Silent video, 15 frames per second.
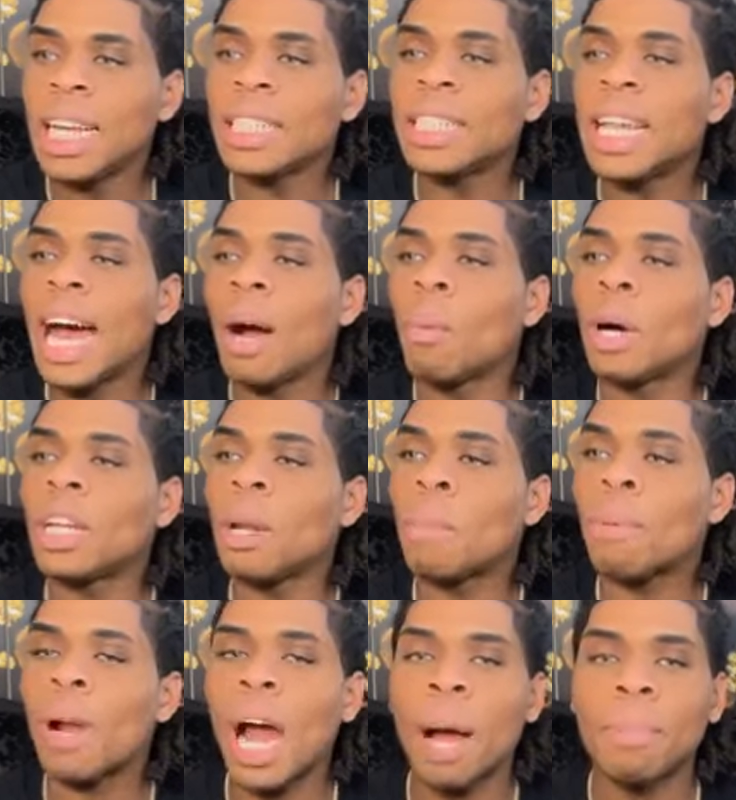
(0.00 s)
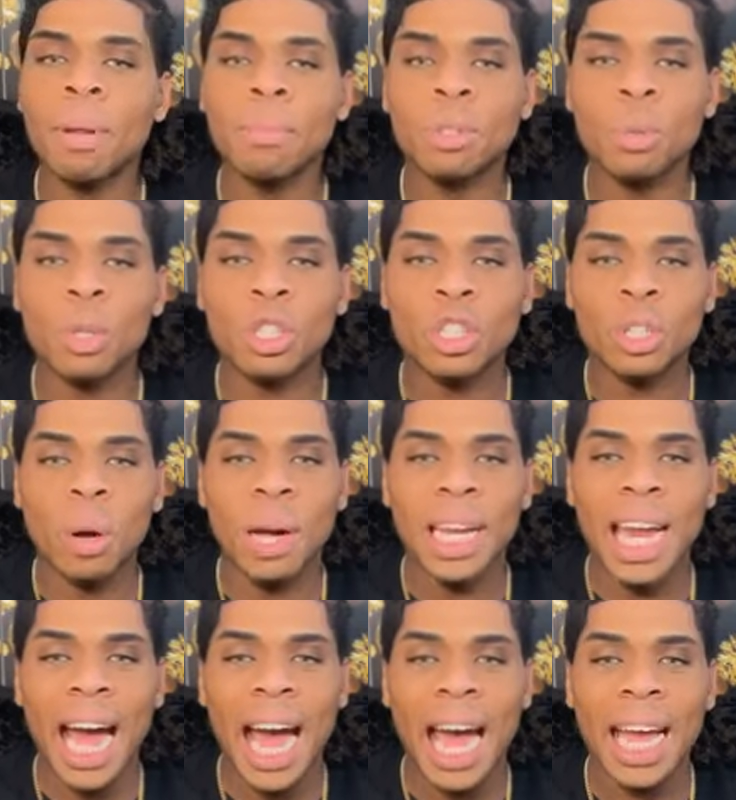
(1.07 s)
This not what the problems was
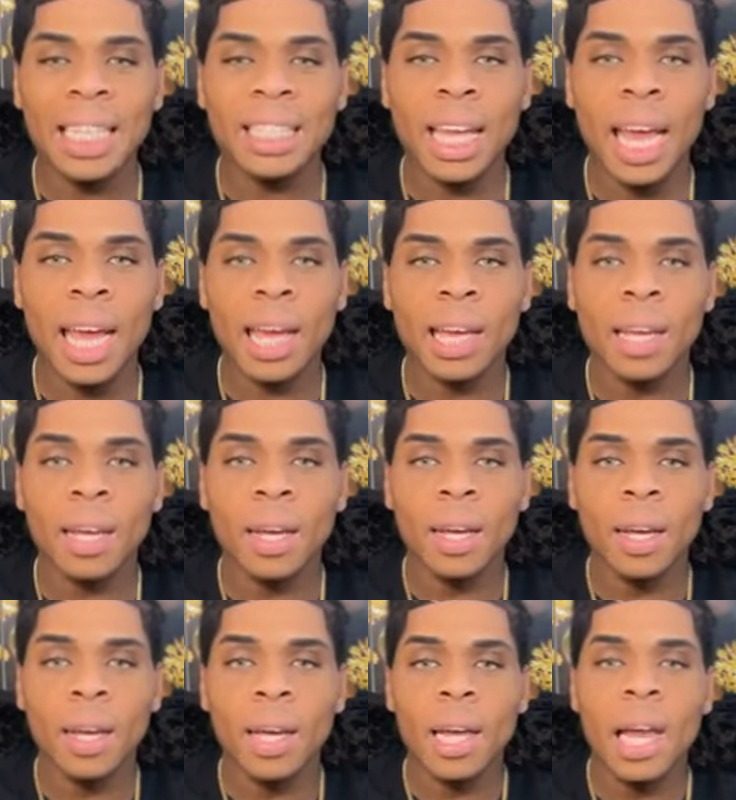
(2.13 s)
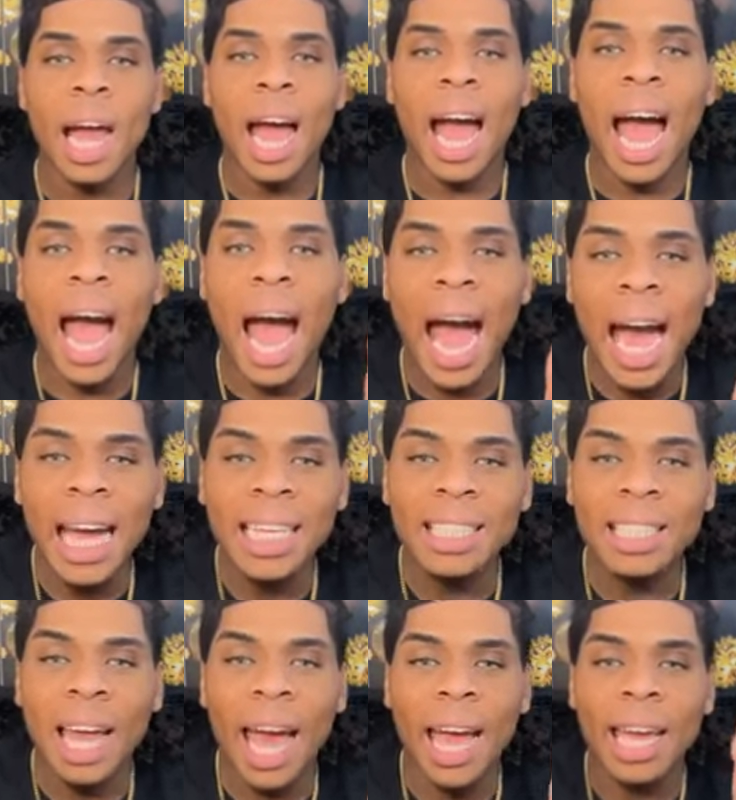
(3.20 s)
showing Isaac.
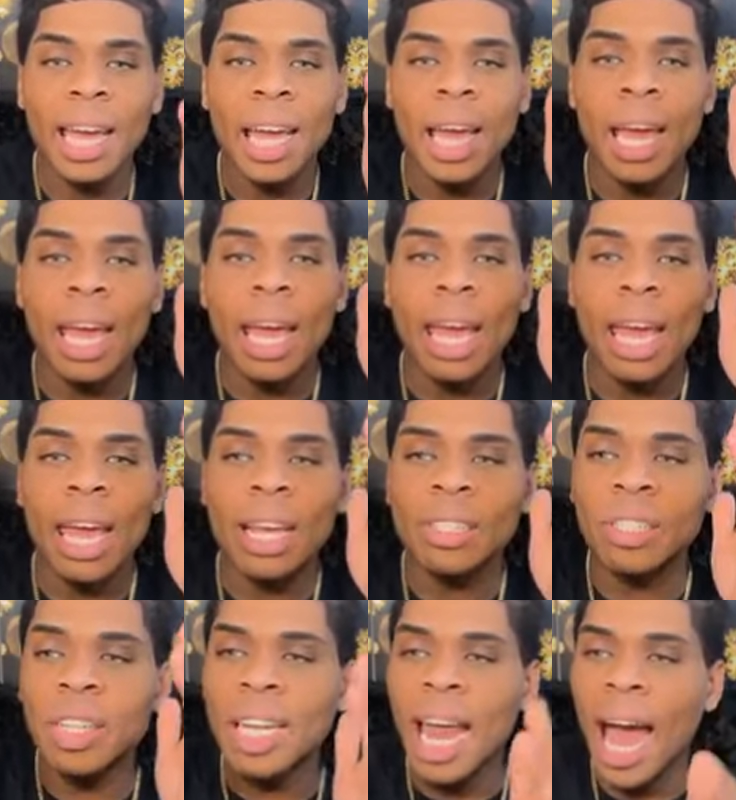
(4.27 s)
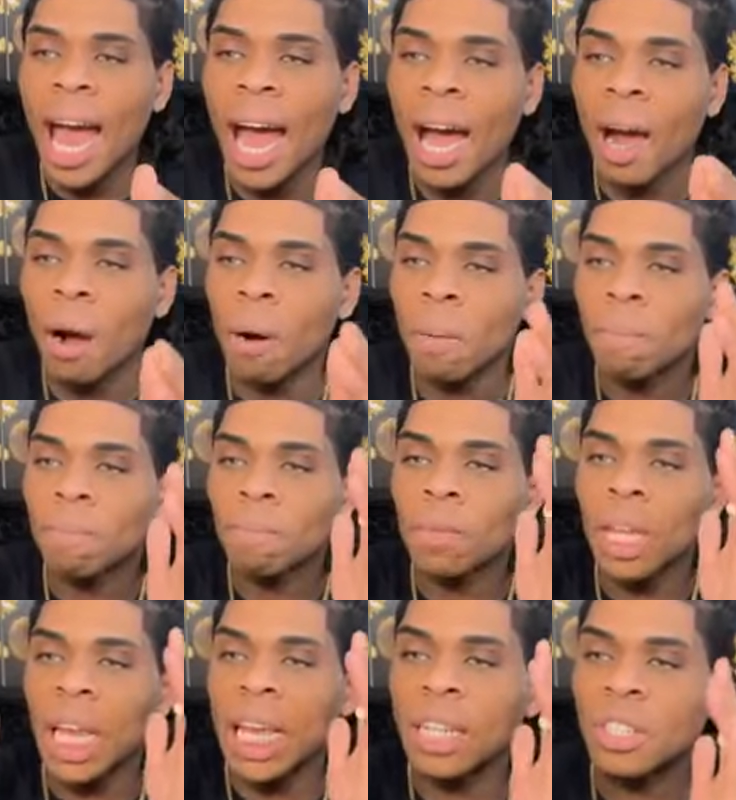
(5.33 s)
Isaac is now
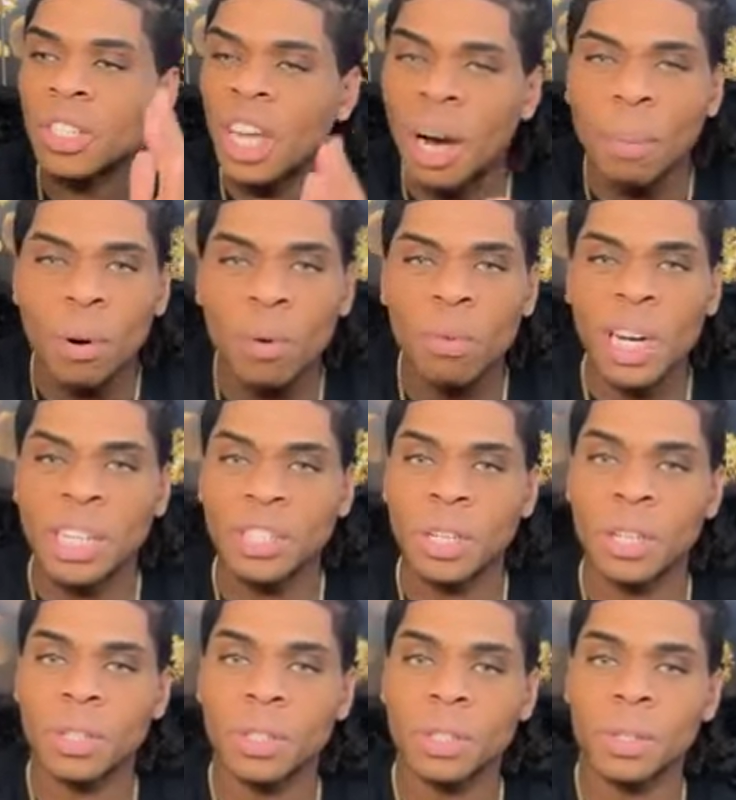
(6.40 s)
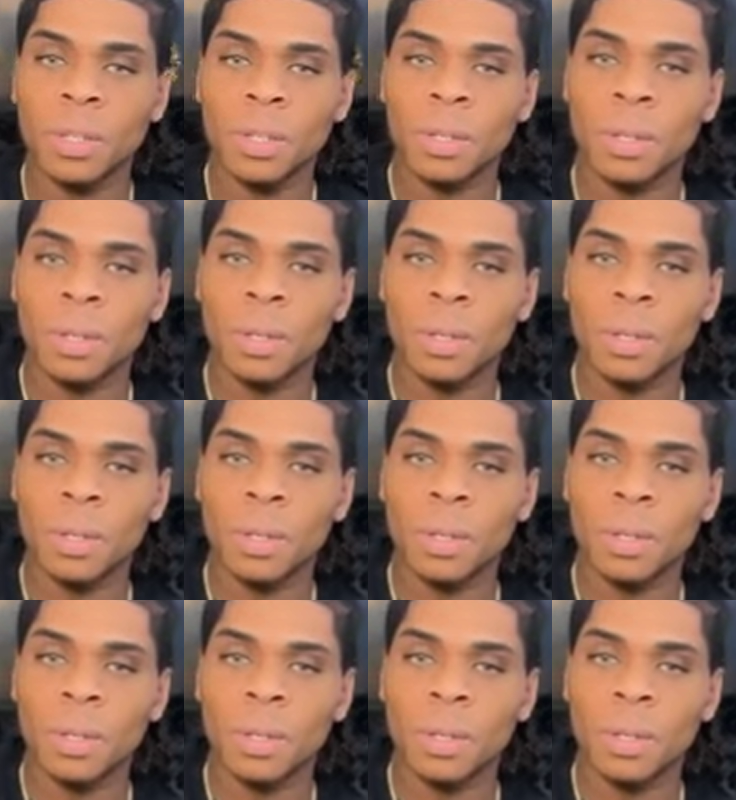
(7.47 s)
in double riches.